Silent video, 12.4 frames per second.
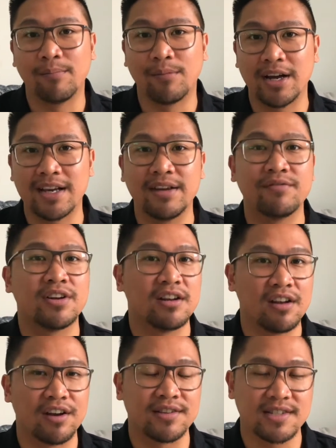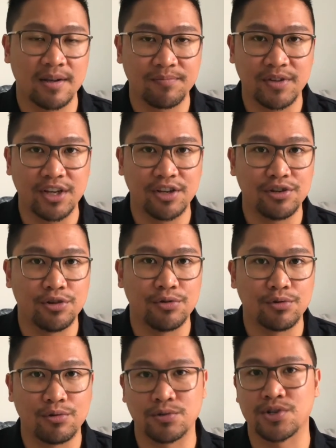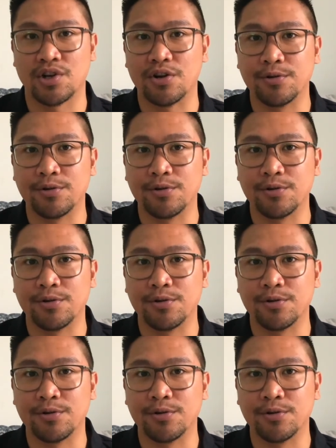might even learn something new also.